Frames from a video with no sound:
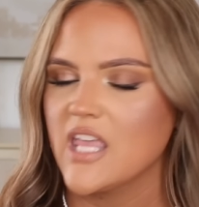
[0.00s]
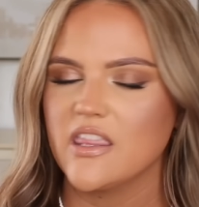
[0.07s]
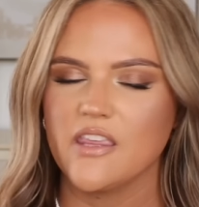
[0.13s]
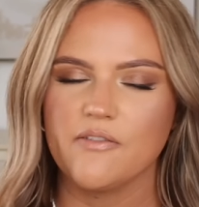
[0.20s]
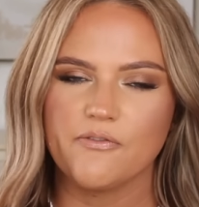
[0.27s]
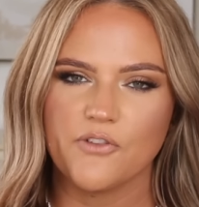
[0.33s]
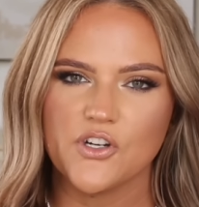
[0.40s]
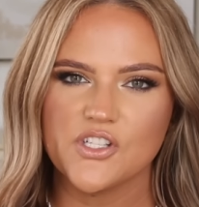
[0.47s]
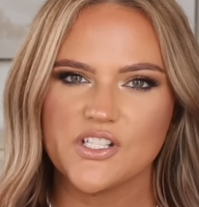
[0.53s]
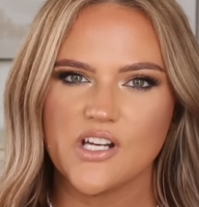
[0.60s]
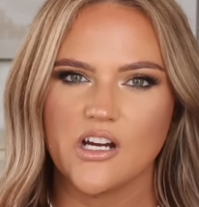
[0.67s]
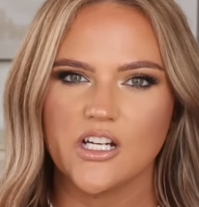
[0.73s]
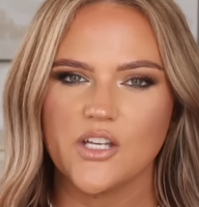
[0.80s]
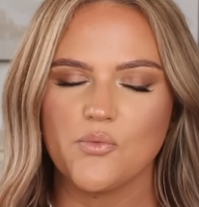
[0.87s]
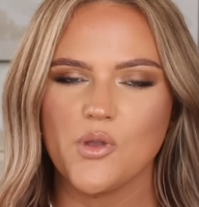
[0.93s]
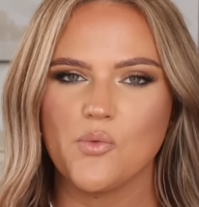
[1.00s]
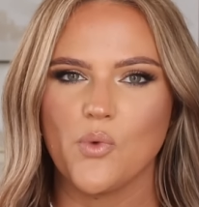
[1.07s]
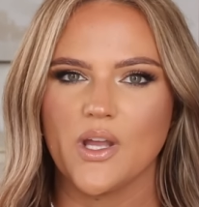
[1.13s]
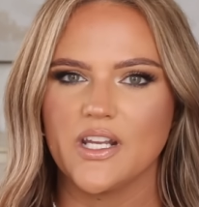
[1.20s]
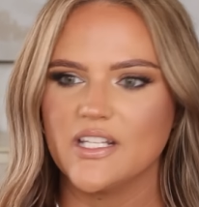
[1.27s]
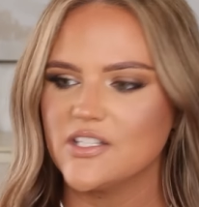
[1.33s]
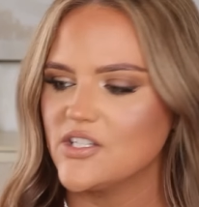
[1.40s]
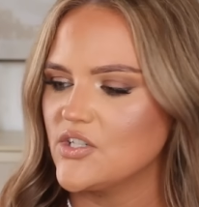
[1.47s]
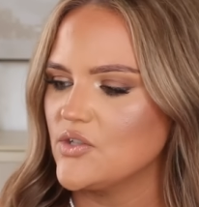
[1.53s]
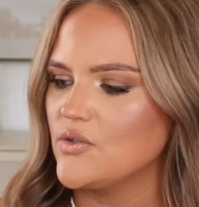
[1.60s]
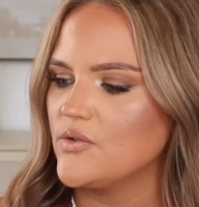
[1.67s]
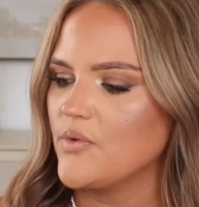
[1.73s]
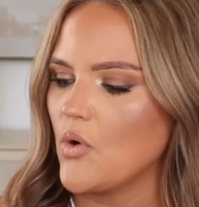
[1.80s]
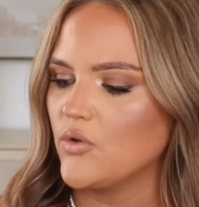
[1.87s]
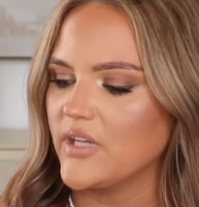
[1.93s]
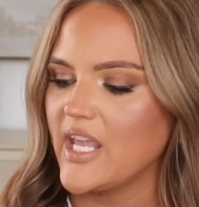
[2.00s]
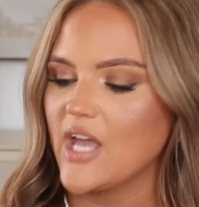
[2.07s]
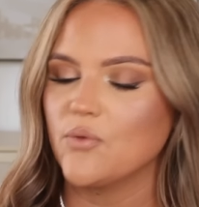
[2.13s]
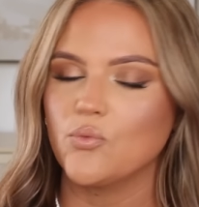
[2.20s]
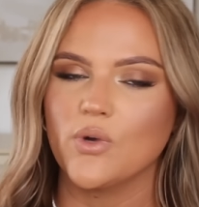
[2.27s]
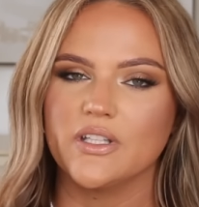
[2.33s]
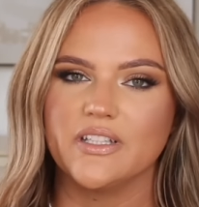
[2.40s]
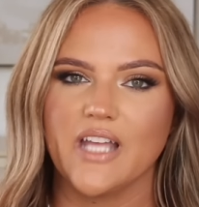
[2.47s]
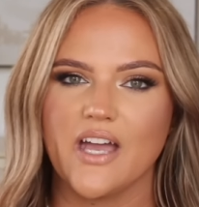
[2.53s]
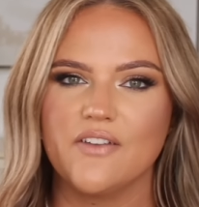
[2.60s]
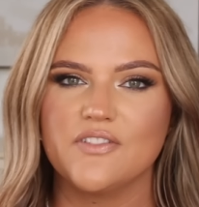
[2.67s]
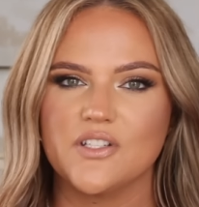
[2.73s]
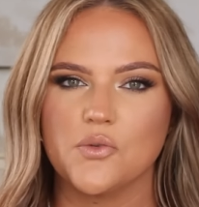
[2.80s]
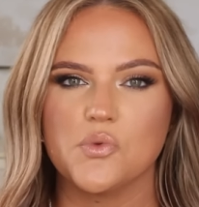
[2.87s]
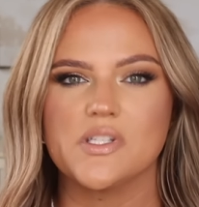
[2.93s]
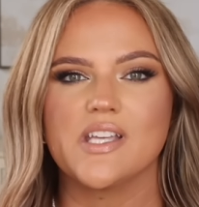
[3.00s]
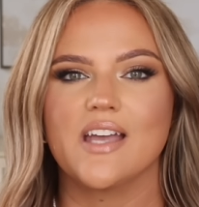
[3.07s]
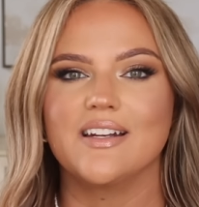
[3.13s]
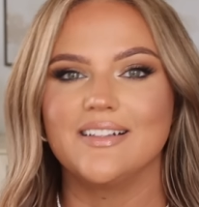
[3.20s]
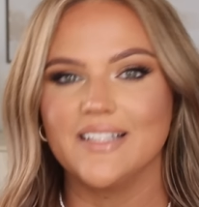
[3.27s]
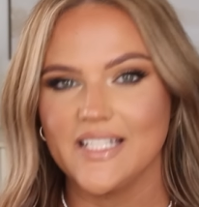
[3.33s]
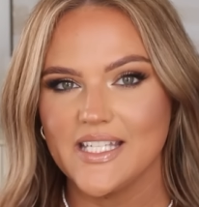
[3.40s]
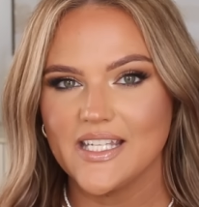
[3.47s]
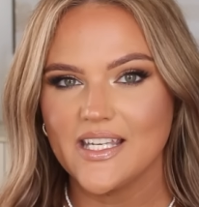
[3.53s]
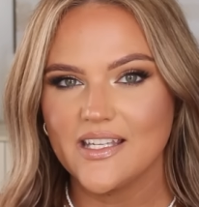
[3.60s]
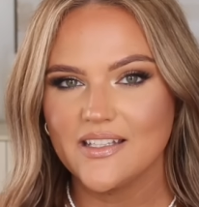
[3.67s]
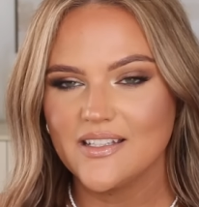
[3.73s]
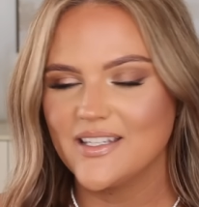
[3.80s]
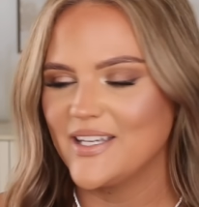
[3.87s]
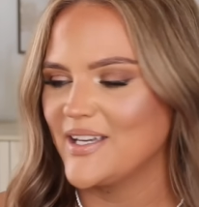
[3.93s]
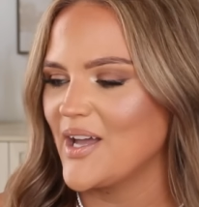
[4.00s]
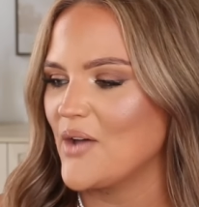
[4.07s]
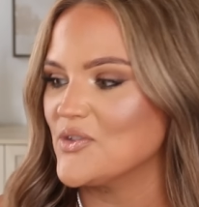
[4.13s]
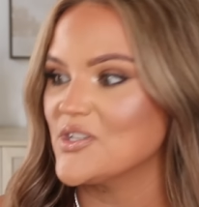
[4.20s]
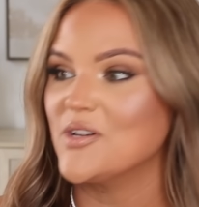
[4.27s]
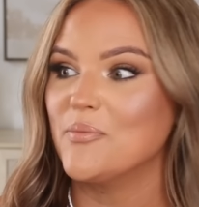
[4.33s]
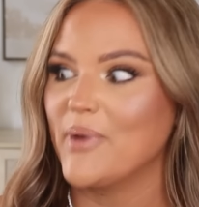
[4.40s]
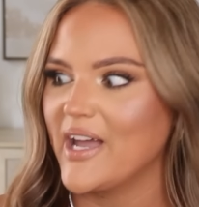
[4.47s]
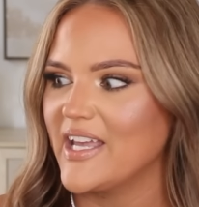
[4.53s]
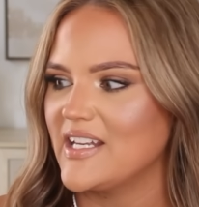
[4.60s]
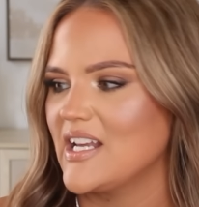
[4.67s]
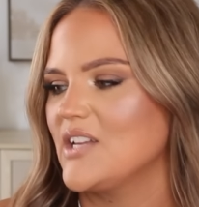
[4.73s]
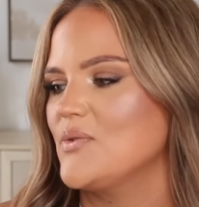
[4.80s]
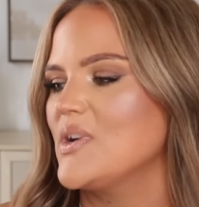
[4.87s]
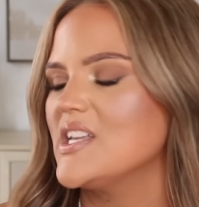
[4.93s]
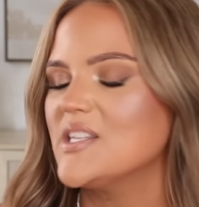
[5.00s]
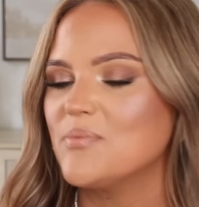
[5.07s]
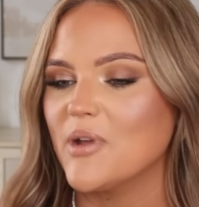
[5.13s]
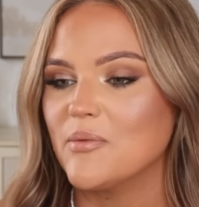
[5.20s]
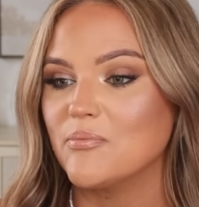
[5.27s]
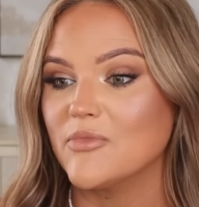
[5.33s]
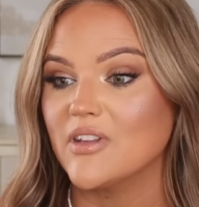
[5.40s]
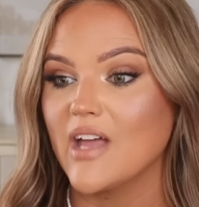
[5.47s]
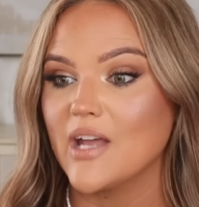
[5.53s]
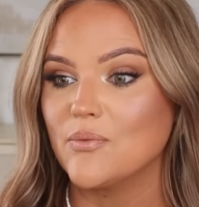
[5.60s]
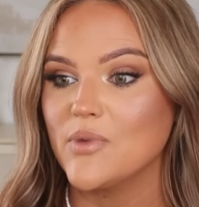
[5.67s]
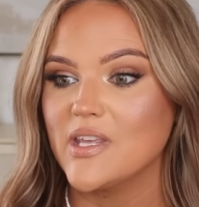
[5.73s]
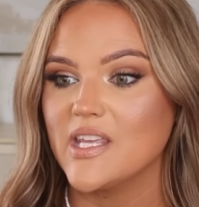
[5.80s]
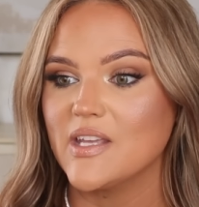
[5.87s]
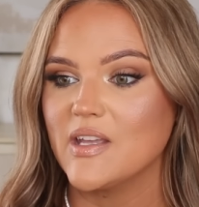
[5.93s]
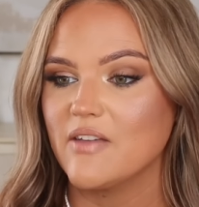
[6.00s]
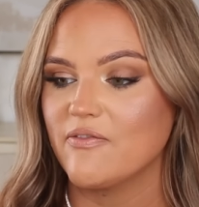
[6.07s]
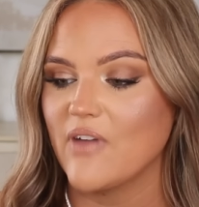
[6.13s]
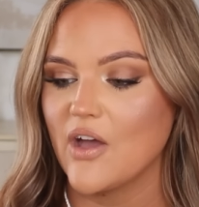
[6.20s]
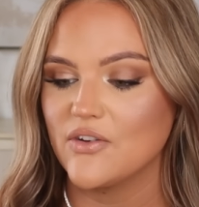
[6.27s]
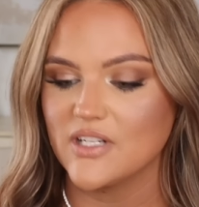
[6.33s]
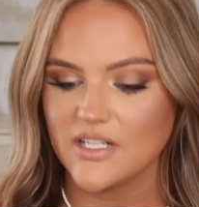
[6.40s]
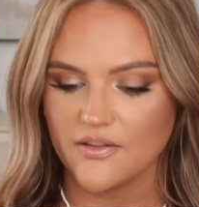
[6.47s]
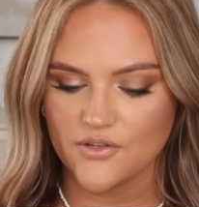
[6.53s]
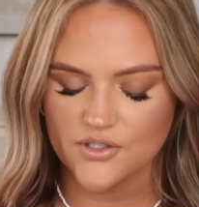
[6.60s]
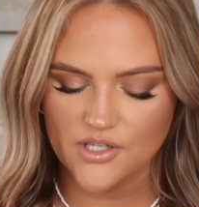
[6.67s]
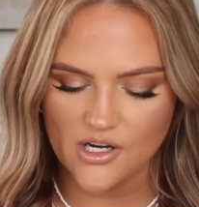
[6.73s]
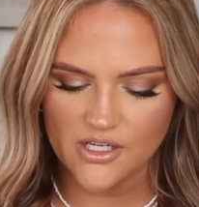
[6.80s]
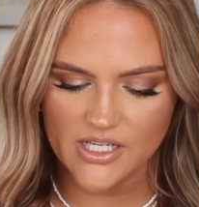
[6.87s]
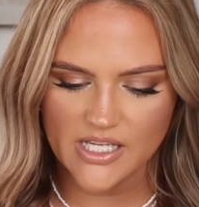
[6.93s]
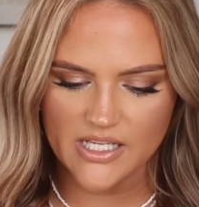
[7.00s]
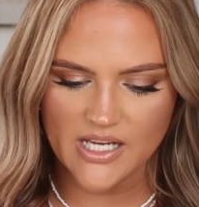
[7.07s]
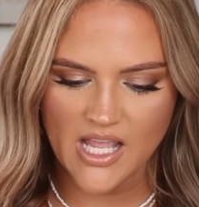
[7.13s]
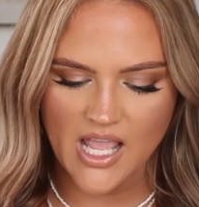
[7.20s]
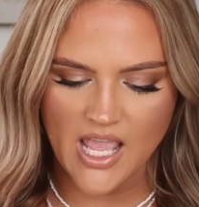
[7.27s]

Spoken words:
The first Target we went into only had one left, and it was kind of leaking. I was gonna buy it anyways, but I'm glad we found another Target.